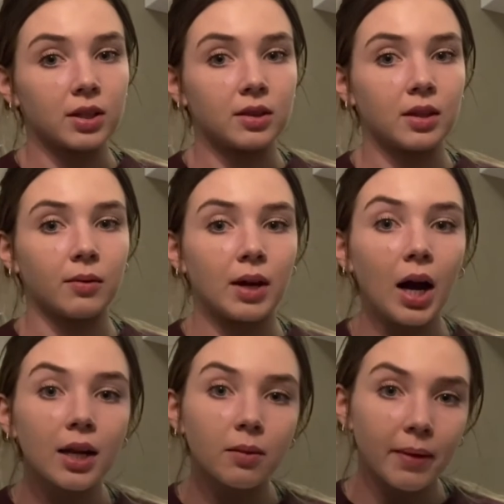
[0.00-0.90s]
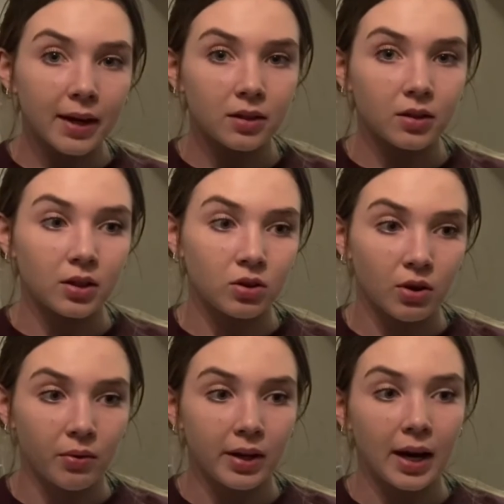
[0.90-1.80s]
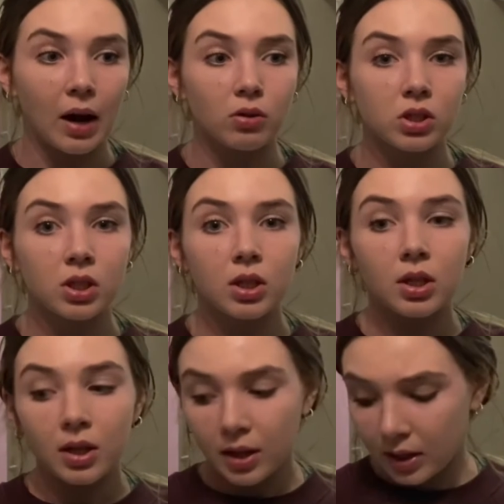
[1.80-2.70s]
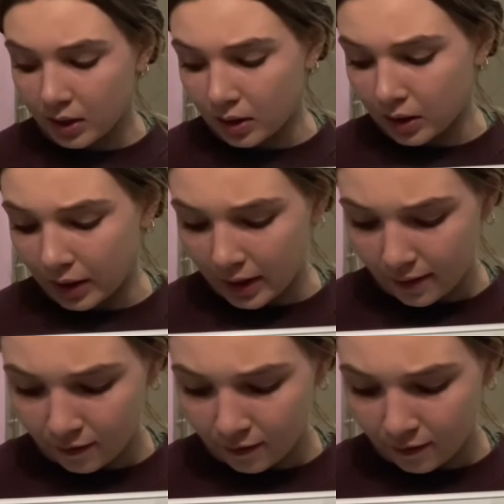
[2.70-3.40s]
That would automatically throw it out and leave